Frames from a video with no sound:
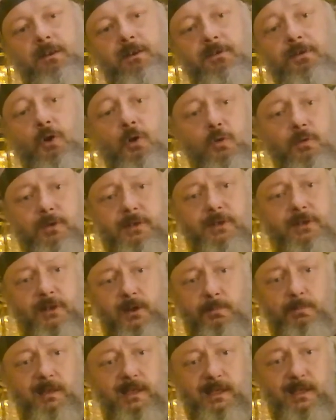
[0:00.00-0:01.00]
Of course, it's a
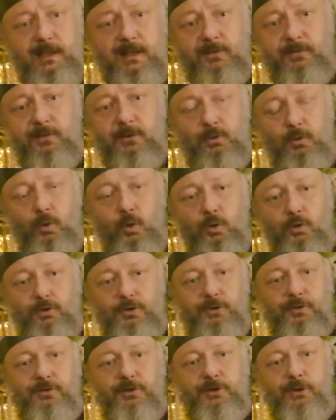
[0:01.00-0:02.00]
completely different
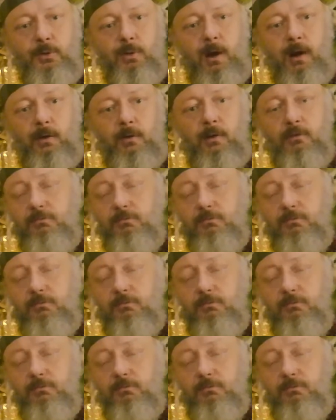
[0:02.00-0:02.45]
order to our